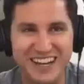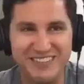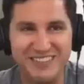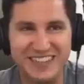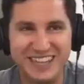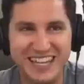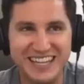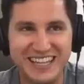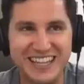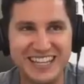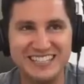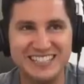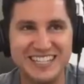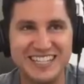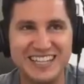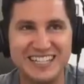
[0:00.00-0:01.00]
but they
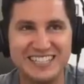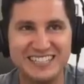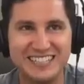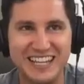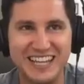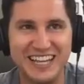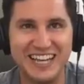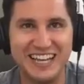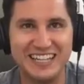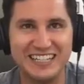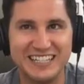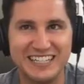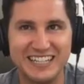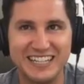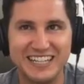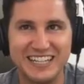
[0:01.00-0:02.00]
see this and
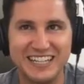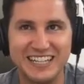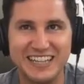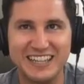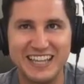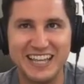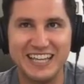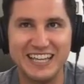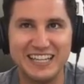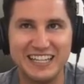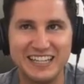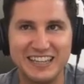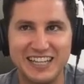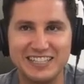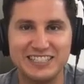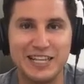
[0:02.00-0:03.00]
they
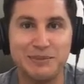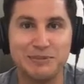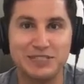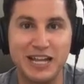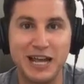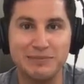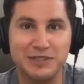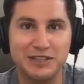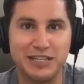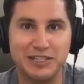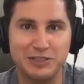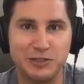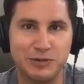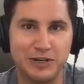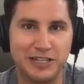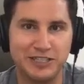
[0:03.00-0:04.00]
skip steps, and
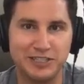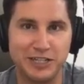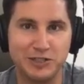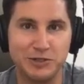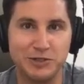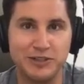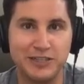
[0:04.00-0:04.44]
so what do they start doing?